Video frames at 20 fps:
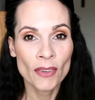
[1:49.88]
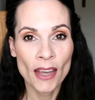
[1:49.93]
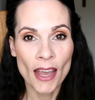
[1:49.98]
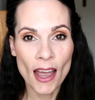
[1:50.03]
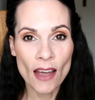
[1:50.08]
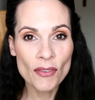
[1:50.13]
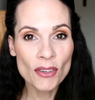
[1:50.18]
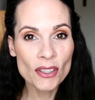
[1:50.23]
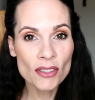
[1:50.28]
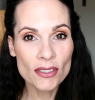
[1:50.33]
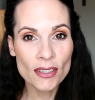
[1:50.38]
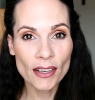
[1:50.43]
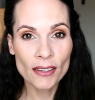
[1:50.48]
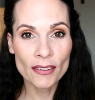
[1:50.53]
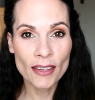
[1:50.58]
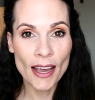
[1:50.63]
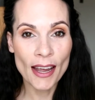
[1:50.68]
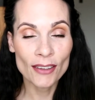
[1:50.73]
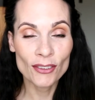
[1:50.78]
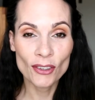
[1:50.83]
having
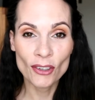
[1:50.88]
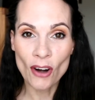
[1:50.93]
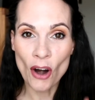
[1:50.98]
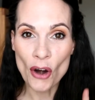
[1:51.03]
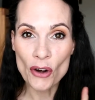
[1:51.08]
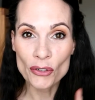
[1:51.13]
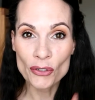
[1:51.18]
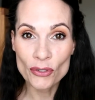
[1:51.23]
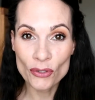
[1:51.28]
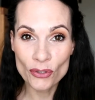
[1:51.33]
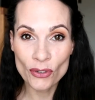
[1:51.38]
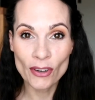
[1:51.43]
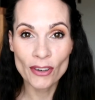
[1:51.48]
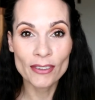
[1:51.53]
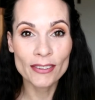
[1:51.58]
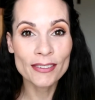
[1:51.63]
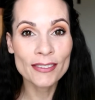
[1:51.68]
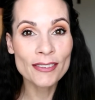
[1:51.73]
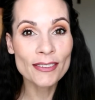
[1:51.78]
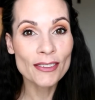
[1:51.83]
said that, there are
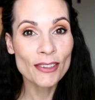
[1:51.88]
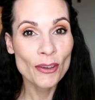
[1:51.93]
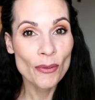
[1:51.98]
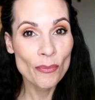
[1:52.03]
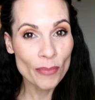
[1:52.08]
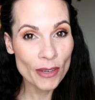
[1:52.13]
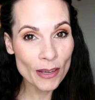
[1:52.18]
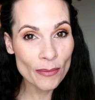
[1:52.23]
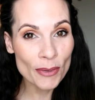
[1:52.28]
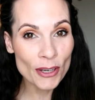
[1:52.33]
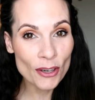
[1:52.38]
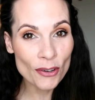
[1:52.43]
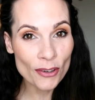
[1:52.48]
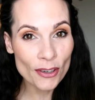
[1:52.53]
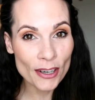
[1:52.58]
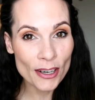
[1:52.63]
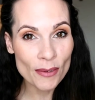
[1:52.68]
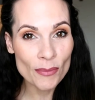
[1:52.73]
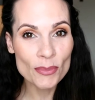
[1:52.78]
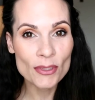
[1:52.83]
certain BB
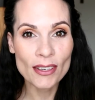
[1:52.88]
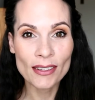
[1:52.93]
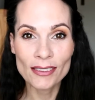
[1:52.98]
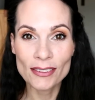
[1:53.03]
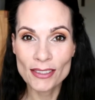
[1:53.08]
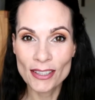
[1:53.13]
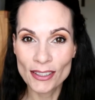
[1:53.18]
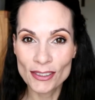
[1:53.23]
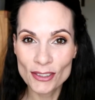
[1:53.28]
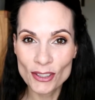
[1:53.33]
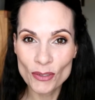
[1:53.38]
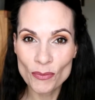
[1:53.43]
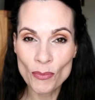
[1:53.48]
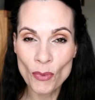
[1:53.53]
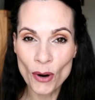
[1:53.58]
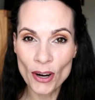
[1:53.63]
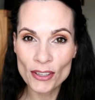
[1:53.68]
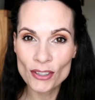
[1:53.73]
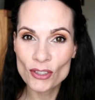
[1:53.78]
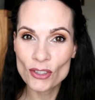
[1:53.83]
creams and tinted
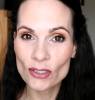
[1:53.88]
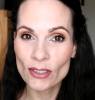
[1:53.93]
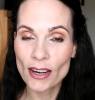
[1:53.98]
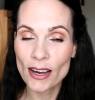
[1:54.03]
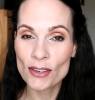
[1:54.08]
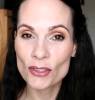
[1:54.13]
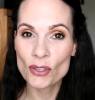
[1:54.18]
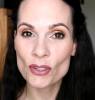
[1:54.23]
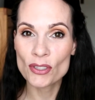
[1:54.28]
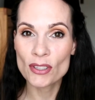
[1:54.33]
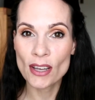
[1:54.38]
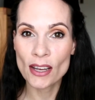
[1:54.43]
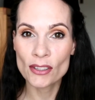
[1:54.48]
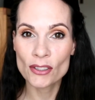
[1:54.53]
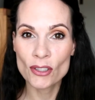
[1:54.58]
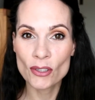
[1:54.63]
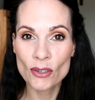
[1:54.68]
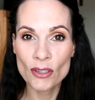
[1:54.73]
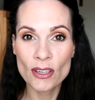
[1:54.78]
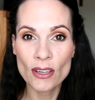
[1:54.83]
moisturizers
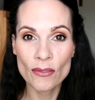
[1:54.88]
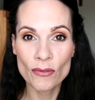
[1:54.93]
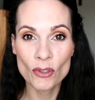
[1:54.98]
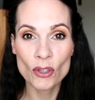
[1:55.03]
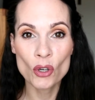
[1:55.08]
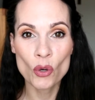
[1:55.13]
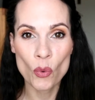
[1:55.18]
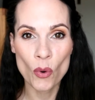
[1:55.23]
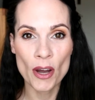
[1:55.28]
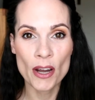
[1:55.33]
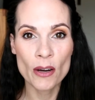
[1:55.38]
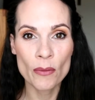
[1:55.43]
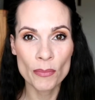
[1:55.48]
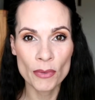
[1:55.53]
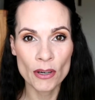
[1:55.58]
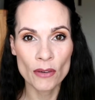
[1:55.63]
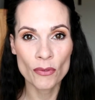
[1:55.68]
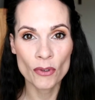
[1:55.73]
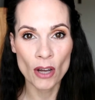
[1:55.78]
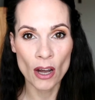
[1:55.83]
that do give you quite a
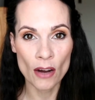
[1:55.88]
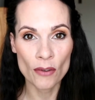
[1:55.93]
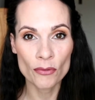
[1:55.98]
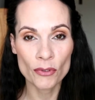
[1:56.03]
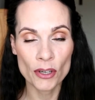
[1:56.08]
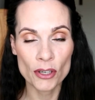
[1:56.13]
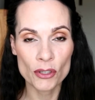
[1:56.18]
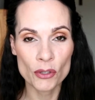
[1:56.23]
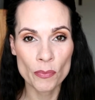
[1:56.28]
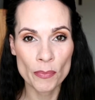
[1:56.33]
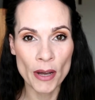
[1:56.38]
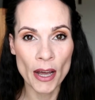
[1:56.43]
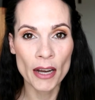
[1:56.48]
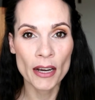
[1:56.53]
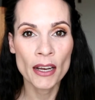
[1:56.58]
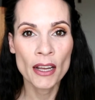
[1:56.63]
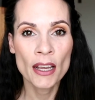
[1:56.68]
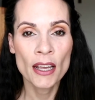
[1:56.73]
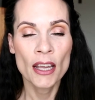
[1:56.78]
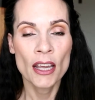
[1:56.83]
bit of coverage,
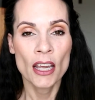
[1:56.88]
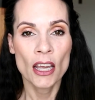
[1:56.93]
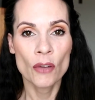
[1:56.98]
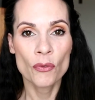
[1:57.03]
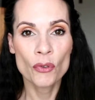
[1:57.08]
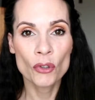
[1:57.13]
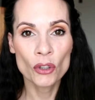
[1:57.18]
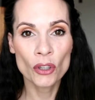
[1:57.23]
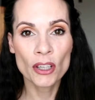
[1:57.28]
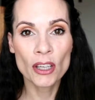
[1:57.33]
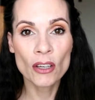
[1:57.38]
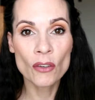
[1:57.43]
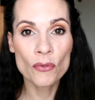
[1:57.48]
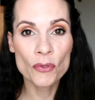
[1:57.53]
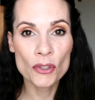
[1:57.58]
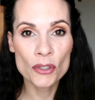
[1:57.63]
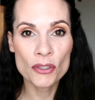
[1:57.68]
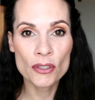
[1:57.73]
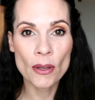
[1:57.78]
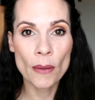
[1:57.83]
but if you're looking
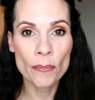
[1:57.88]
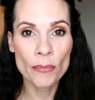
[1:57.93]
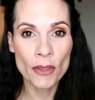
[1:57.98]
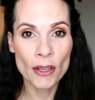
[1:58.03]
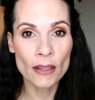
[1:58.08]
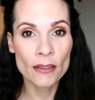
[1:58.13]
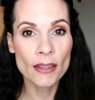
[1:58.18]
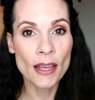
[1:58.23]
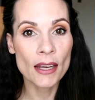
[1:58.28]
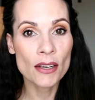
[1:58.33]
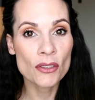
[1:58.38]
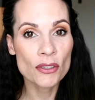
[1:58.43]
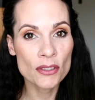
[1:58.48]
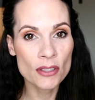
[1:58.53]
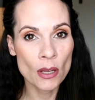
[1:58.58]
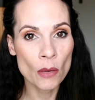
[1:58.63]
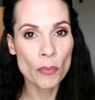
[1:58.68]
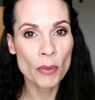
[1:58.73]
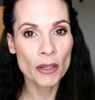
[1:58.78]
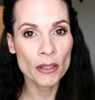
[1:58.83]
for something that is
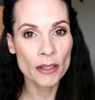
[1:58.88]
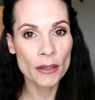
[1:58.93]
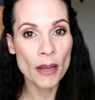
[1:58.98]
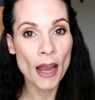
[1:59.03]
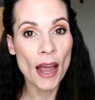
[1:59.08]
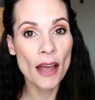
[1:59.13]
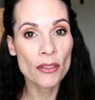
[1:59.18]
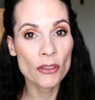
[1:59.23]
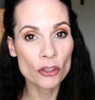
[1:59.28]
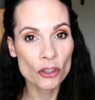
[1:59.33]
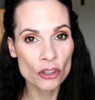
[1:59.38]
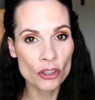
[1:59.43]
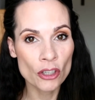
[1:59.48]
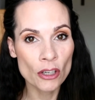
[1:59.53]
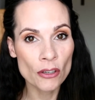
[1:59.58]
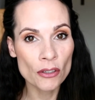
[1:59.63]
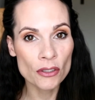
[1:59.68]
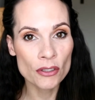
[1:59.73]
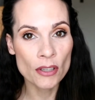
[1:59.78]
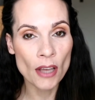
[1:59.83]
typically on the
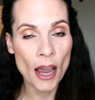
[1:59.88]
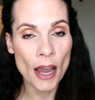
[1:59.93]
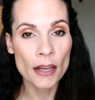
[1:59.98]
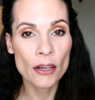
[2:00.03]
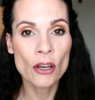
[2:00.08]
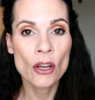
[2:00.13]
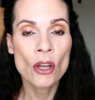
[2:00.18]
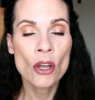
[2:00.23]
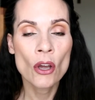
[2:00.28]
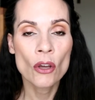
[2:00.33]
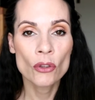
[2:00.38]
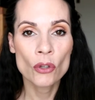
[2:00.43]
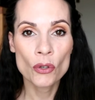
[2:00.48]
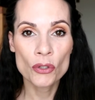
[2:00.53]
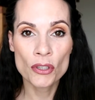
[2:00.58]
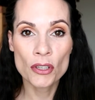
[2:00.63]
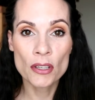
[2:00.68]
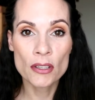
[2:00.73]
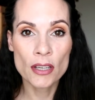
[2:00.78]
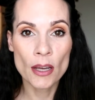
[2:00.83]
sheer side,
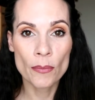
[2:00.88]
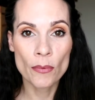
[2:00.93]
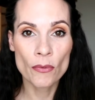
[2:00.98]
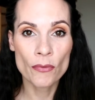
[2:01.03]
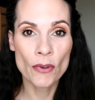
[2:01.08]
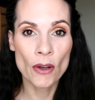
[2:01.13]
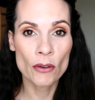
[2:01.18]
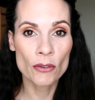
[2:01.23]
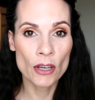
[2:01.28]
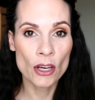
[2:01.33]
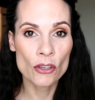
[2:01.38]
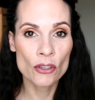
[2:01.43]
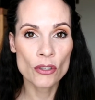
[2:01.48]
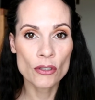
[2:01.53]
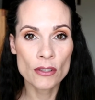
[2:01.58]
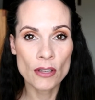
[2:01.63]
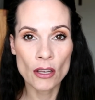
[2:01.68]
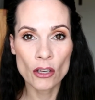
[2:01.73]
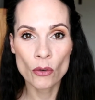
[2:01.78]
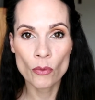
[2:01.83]
those are the type of
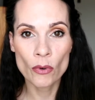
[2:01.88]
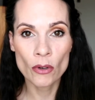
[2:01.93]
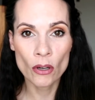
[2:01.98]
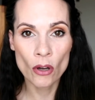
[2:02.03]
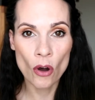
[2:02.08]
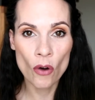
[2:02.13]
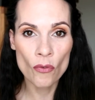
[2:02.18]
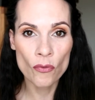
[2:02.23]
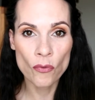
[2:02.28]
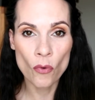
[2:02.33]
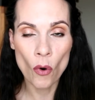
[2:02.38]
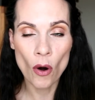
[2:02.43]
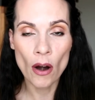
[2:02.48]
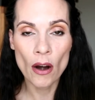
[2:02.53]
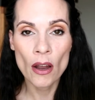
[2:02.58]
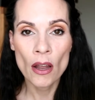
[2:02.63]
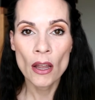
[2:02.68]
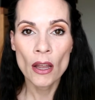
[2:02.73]
foundations that you would go for.